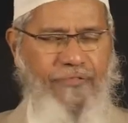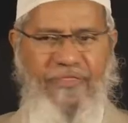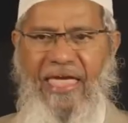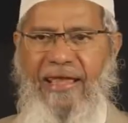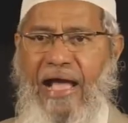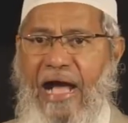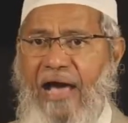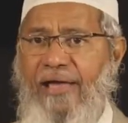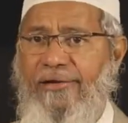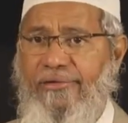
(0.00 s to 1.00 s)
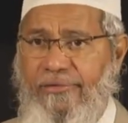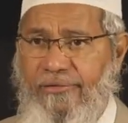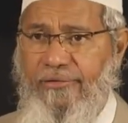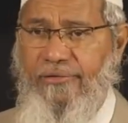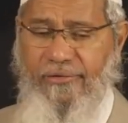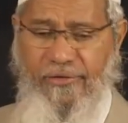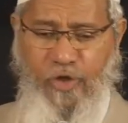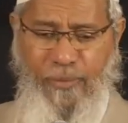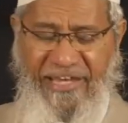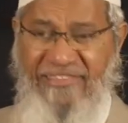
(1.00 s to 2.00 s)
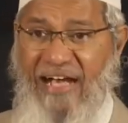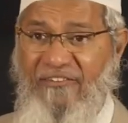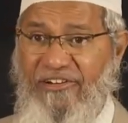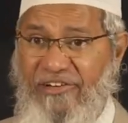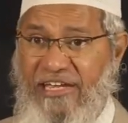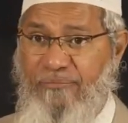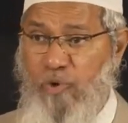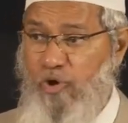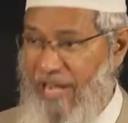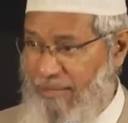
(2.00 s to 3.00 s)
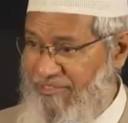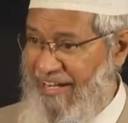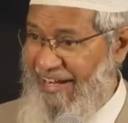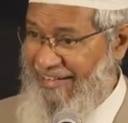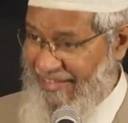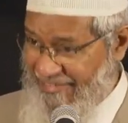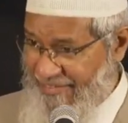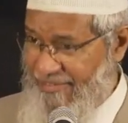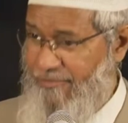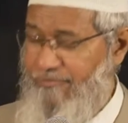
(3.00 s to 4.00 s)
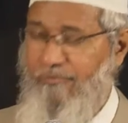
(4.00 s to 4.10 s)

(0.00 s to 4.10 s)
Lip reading: There are, you know, many dawah training programs that are conducted,